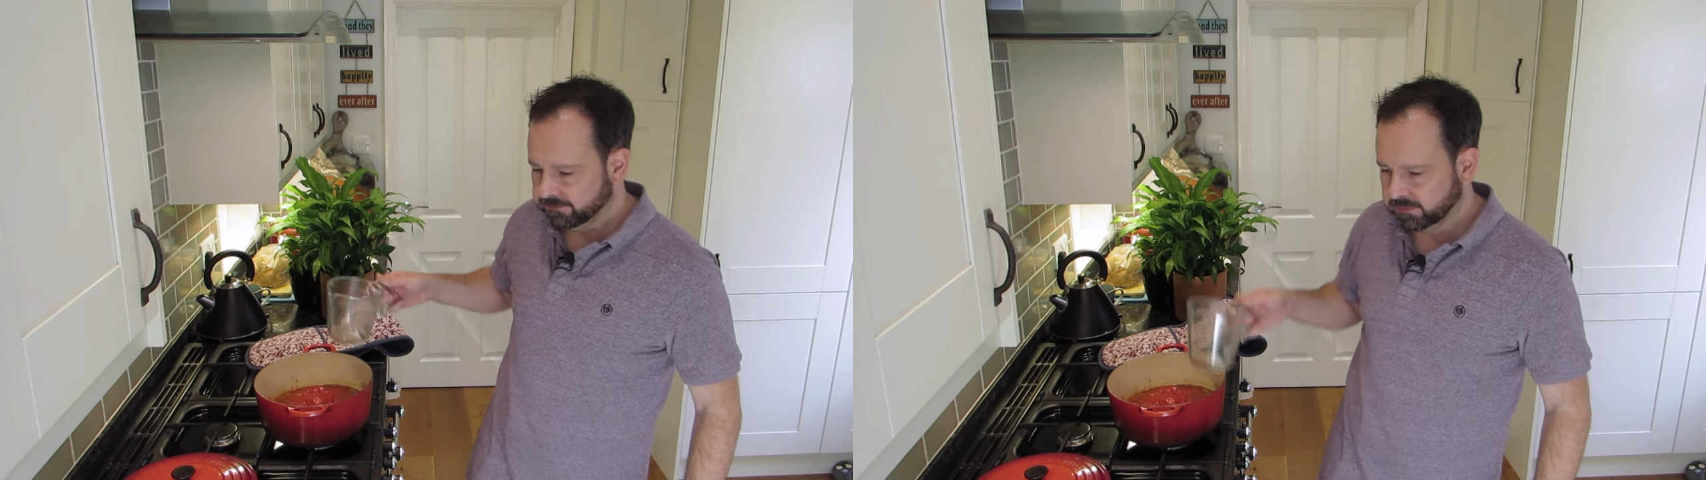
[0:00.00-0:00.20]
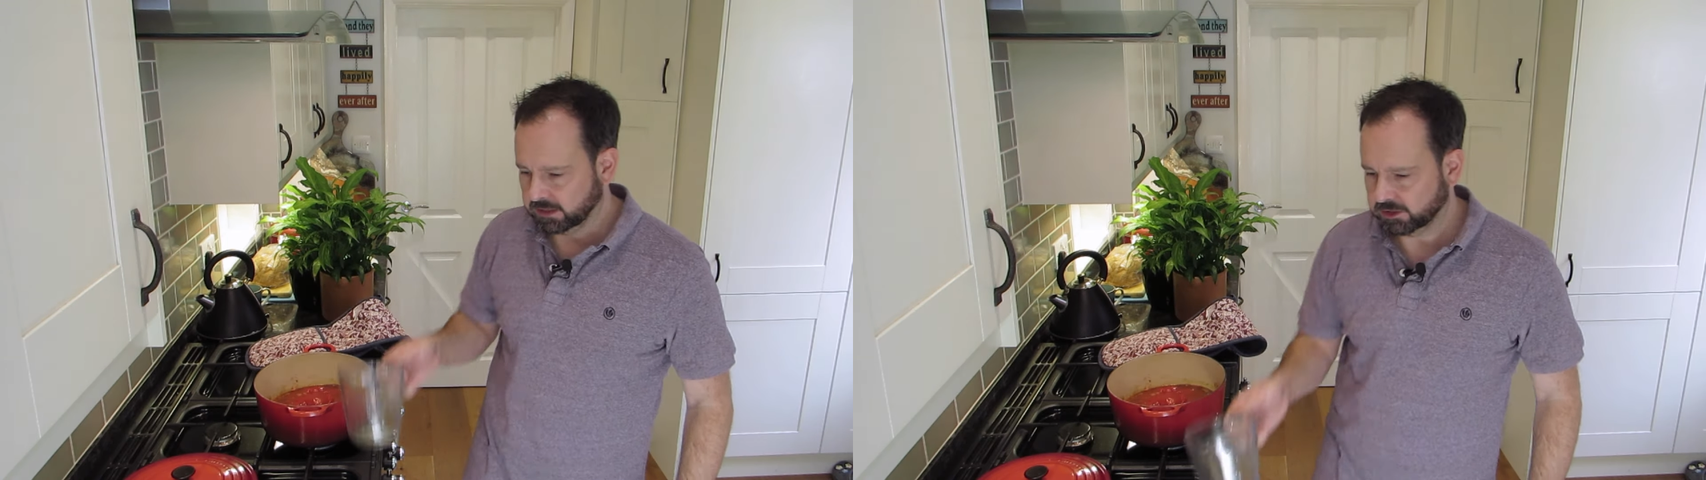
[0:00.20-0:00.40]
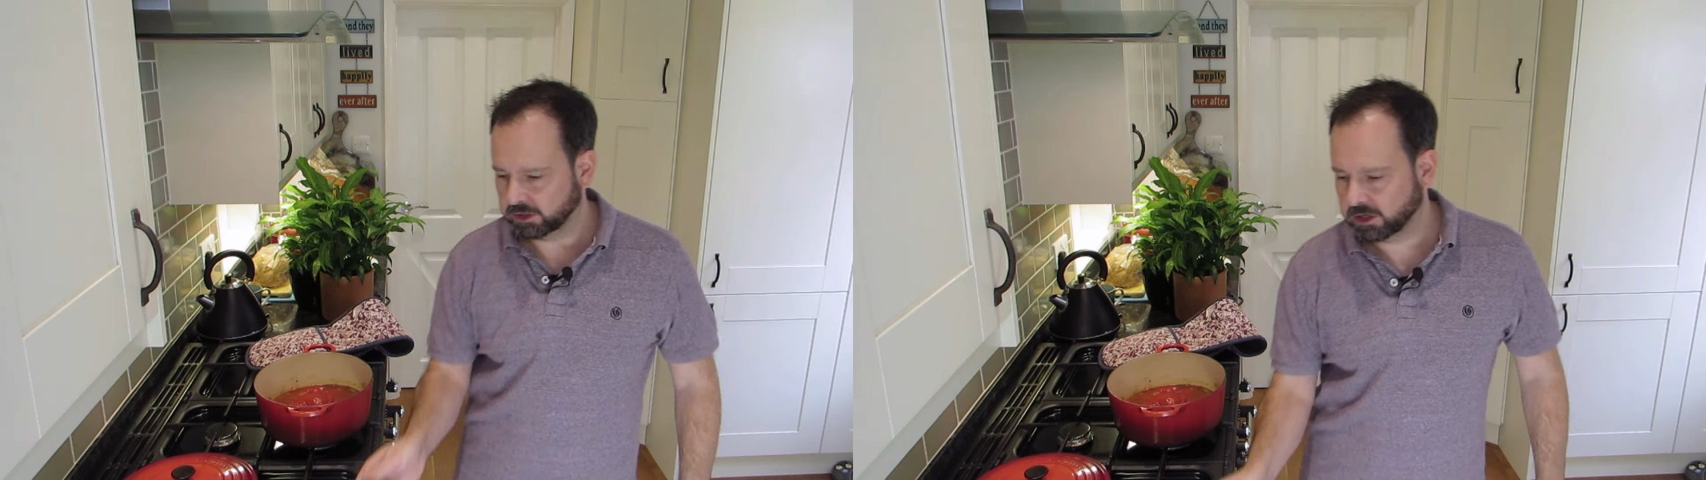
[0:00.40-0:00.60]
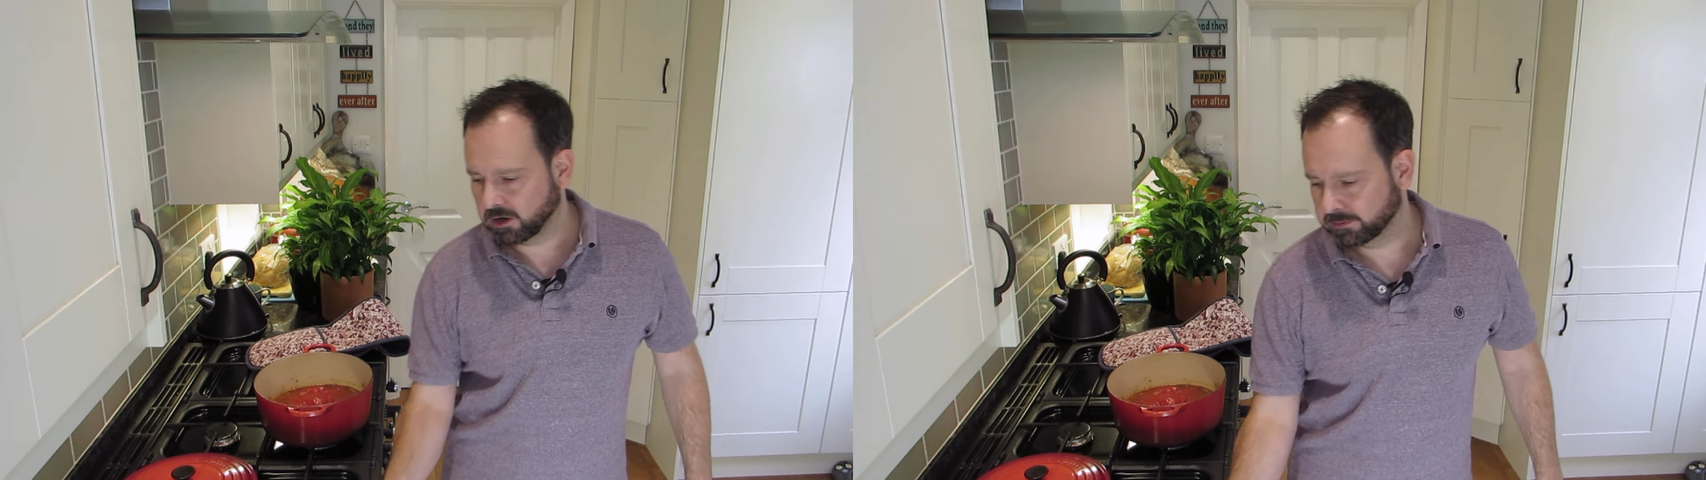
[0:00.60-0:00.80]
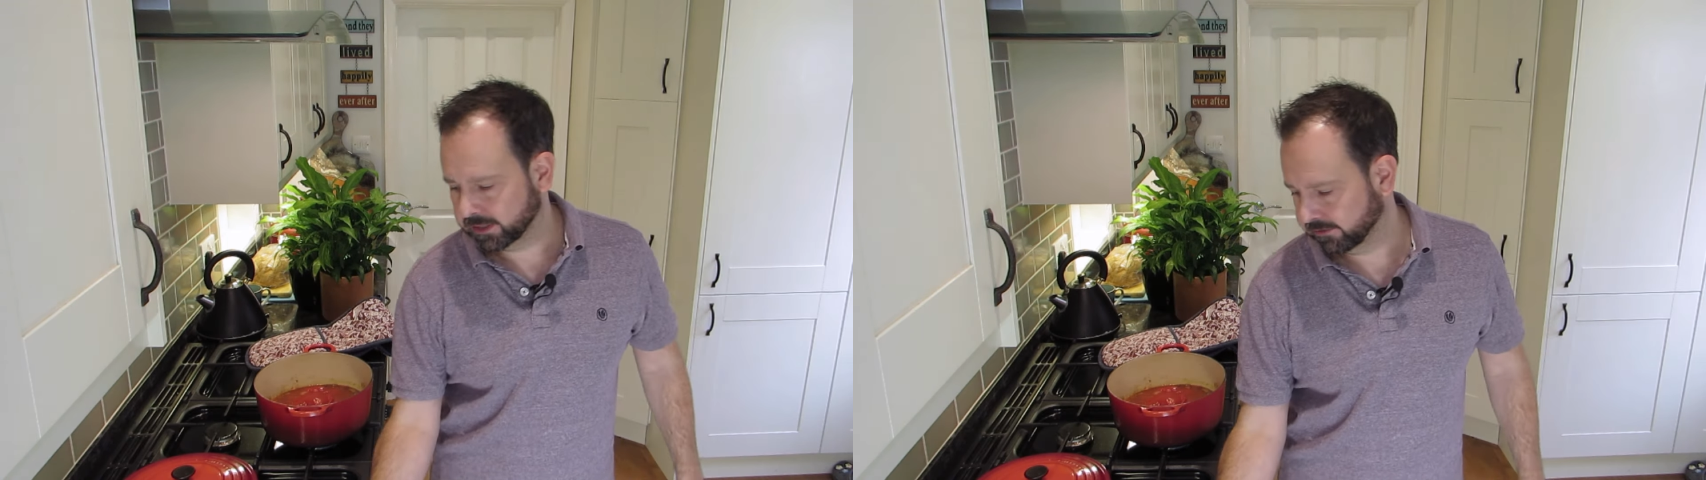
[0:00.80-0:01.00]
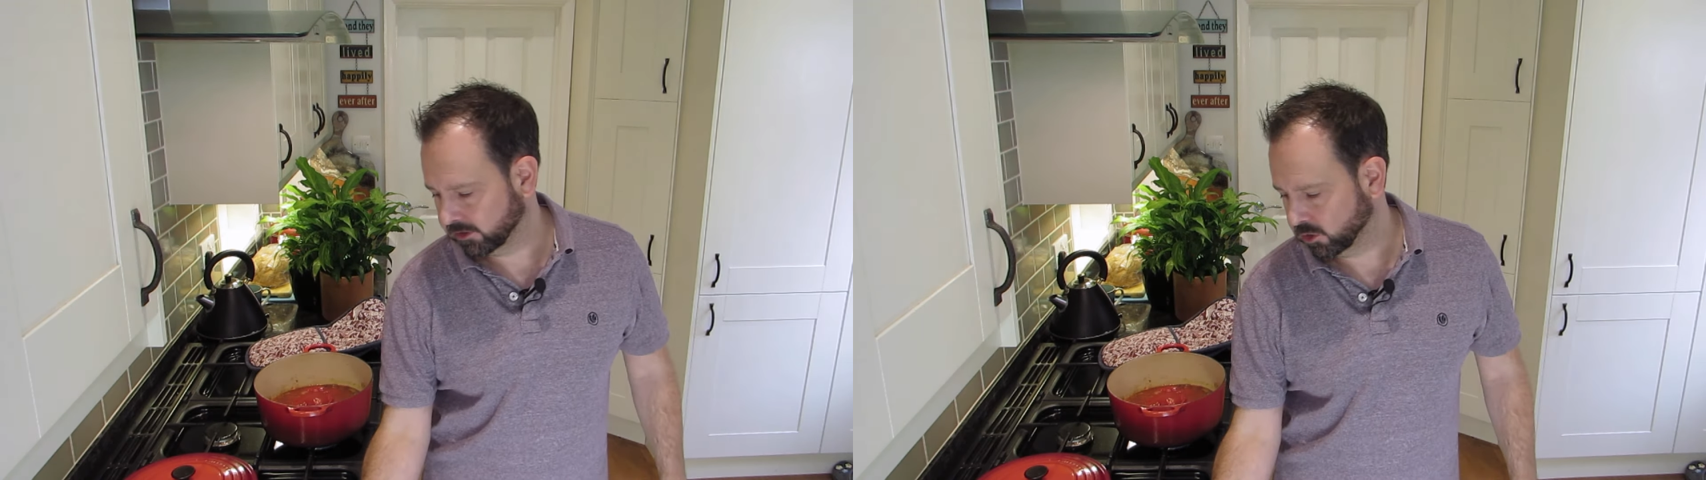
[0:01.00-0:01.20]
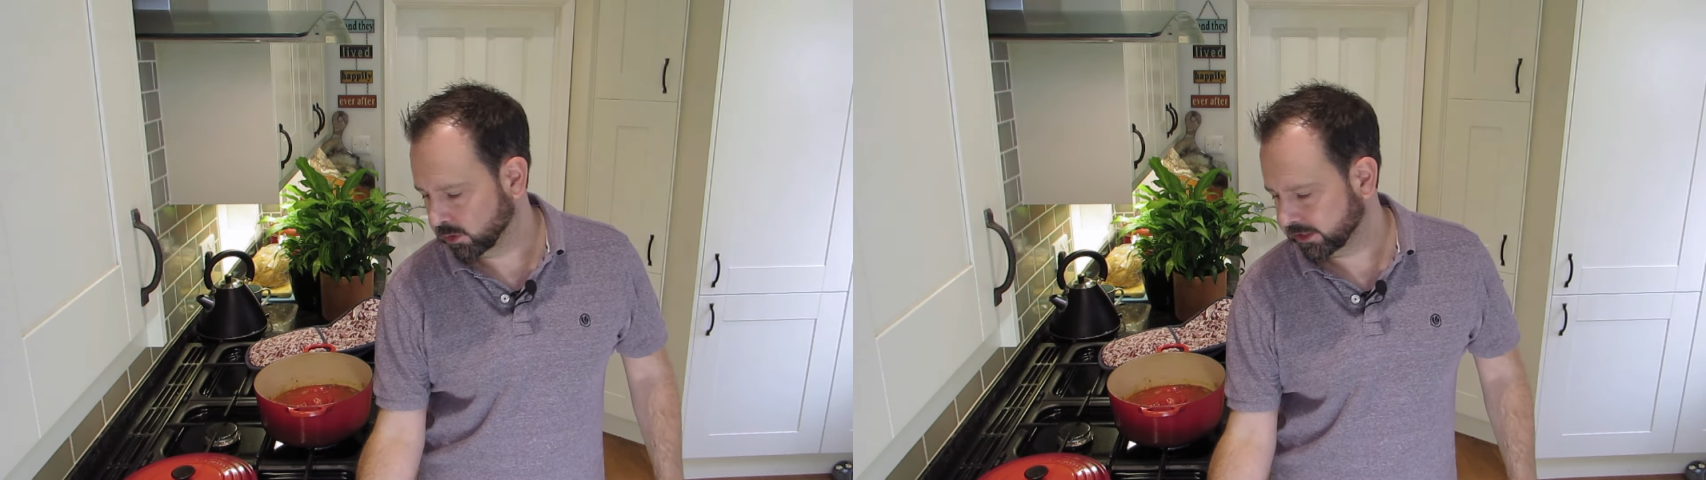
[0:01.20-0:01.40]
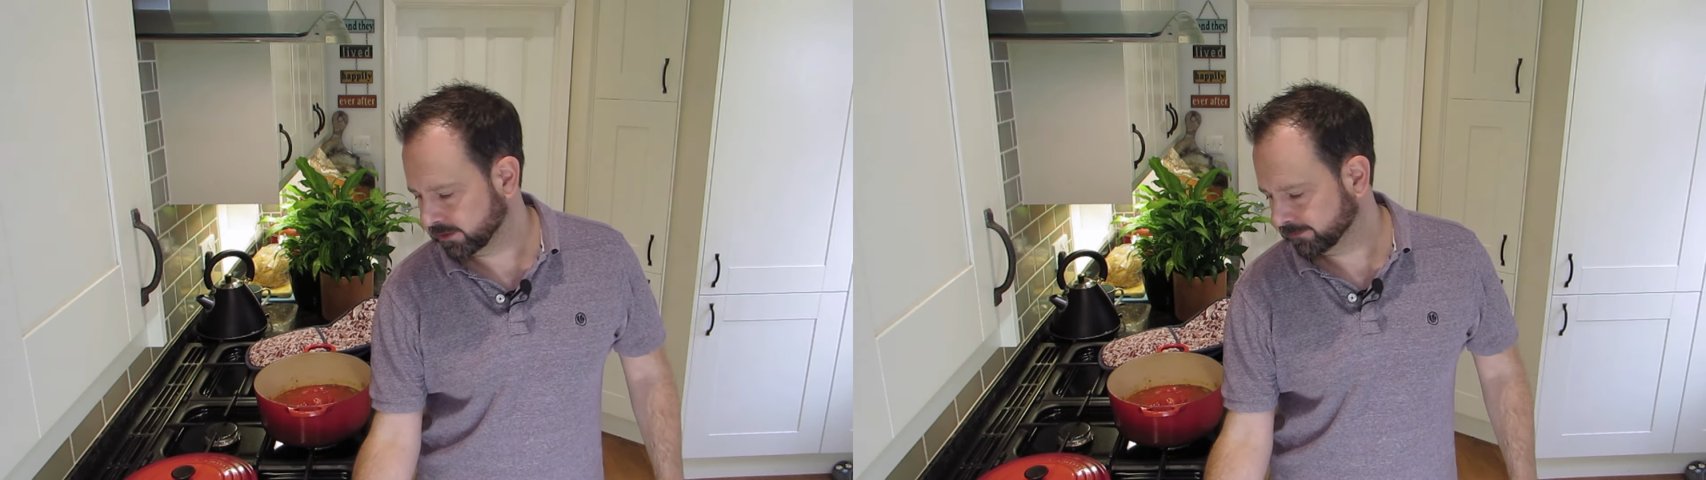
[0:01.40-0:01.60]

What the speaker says: That should calm down the noise.